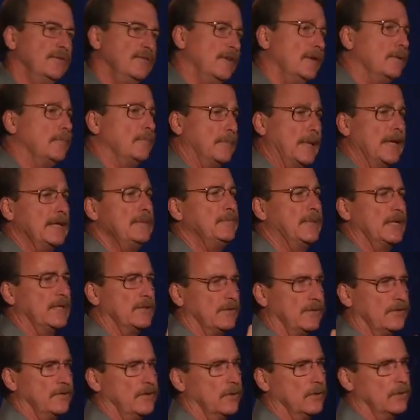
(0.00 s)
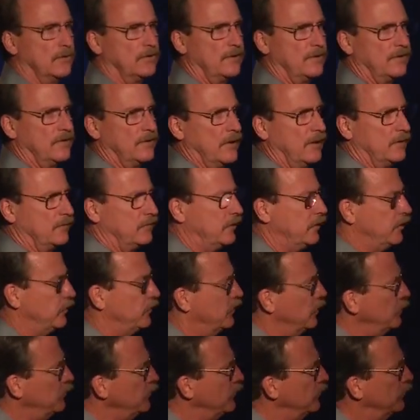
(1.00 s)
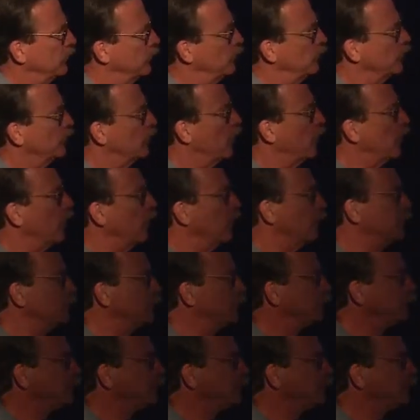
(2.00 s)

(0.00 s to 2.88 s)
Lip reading: their benben stones, as the Egyptians would call them,